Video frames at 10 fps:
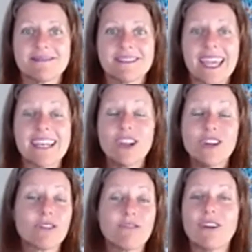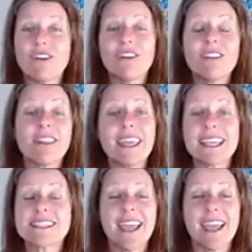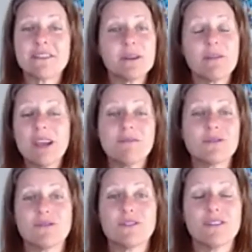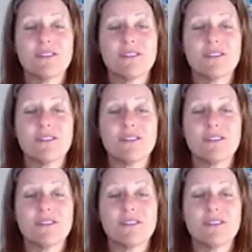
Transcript: and look for all the things I have to be grateful for.